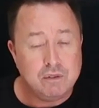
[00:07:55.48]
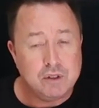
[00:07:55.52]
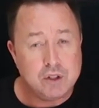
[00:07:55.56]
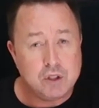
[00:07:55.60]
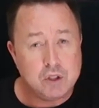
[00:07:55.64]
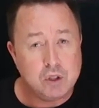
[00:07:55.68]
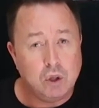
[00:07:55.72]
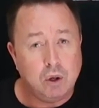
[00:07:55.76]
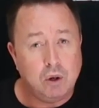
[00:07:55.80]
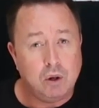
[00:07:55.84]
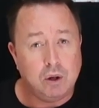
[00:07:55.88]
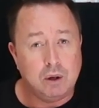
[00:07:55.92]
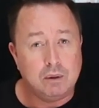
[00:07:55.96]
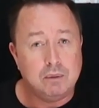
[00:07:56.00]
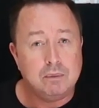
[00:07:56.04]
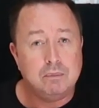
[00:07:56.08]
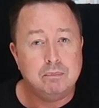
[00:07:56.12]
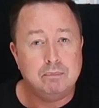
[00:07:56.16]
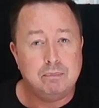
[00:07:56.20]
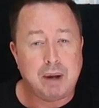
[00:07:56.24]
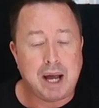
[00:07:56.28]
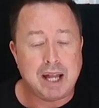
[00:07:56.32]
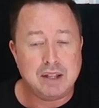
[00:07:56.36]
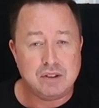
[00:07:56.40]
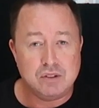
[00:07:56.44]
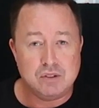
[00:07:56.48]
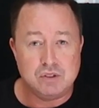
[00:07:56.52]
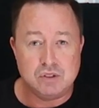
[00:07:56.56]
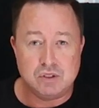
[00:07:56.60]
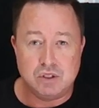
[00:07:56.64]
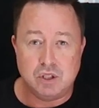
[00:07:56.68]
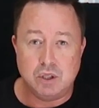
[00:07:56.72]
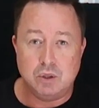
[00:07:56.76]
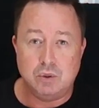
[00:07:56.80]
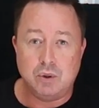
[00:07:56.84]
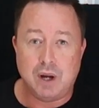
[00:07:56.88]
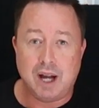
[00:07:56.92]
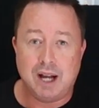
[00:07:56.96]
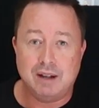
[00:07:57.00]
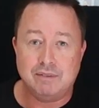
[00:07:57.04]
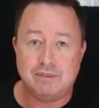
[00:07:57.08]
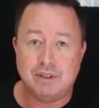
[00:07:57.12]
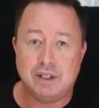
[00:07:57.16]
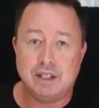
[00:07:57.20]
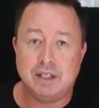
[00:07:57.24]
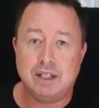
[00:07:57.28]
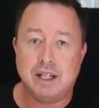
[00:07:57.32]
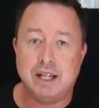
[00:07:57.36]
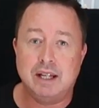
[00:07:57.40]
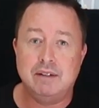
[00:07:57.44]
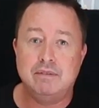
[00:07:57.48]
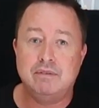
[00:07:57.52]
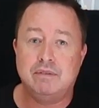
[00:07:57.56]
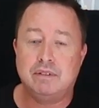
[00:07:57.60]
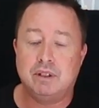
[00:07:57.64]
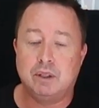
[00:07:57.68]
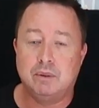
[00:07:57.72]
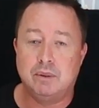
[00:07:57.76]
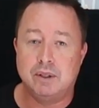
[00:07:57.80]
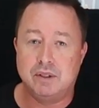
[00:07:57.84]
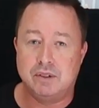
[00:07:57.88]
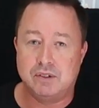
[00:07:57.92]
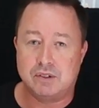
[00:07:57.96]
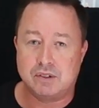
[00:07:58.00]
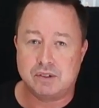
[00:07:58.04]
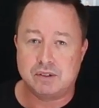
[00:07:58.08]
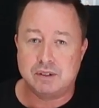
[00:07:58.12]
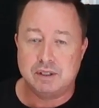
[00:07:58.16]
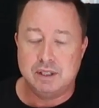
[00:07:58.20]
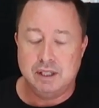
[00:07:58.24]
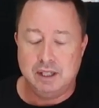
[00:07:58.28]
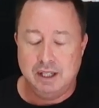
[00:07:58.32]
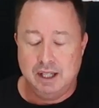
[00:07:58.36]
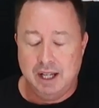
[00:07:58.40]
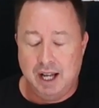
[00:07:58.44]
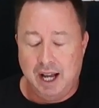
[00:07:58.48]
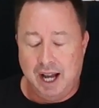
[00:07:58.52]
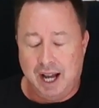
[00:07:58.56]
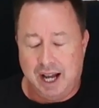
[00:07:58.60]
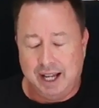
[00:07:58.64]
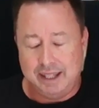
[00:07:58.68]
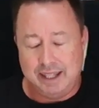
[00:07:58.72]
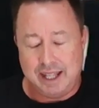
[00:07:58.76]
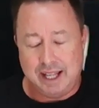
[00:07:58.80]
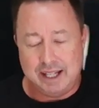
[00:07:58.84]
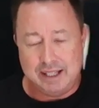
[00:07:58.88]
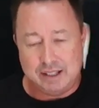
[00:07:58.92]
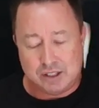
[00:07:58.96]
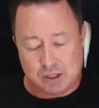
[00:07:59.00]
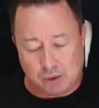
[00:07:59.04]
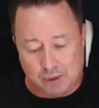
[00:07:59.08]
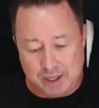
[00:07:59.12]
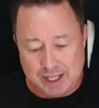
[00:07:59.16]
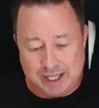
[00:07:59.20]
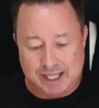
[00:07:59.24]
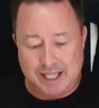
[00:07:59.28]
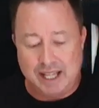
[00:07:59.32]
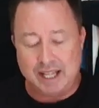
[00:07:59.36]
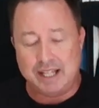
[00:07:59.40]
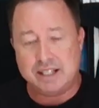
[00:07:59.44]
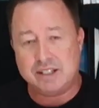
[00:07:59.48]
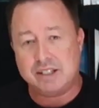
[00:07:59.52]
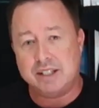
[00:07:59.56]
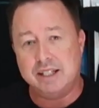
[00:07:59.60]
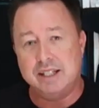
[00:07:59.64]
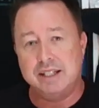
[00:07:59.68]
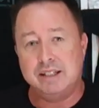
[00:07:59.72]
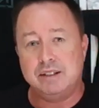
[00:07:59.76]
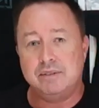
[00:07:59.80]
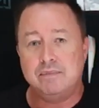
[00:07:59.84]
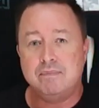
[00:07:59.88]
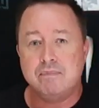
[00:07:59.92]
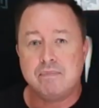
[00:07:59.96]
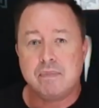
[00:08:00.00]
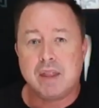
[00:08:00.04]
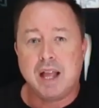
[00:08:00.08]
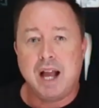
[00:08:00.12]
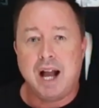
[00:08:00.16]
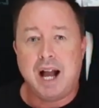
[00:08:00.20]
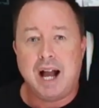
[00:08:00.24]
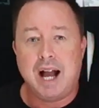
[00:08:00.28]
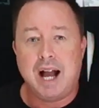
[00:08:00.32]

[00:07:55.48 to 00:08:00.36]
for sure, bands do have an influence. And then so it kicks in